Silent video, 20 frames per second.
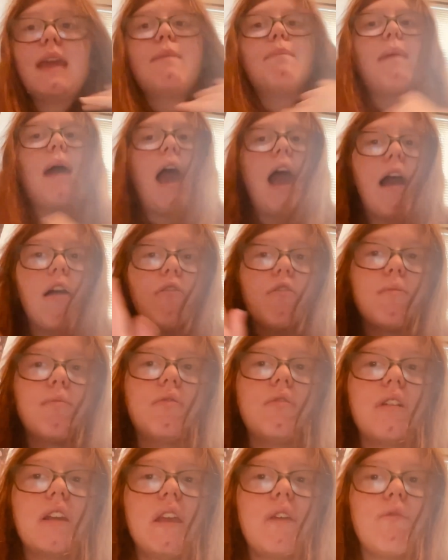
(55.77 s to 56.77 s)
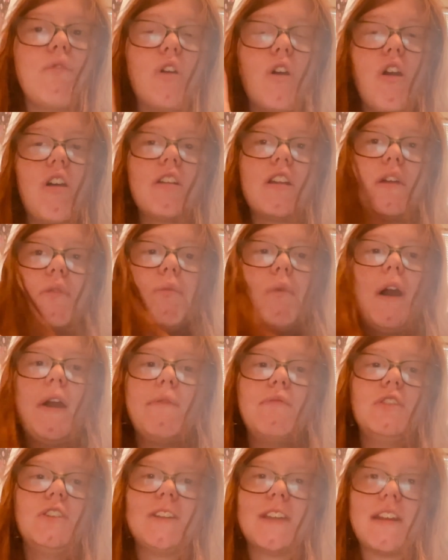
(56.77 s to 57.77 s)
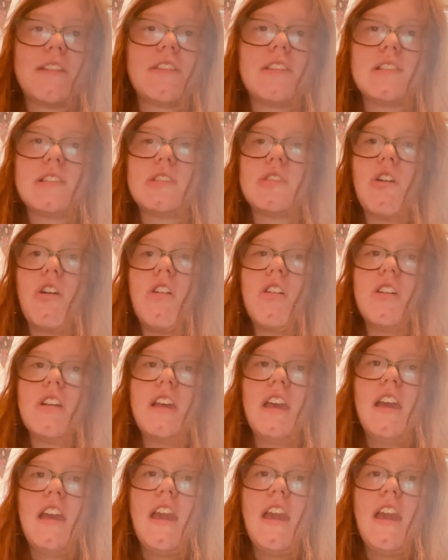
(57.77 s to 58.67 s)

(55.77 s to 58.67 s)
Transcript: a PowerPoint regarding why we should get this dog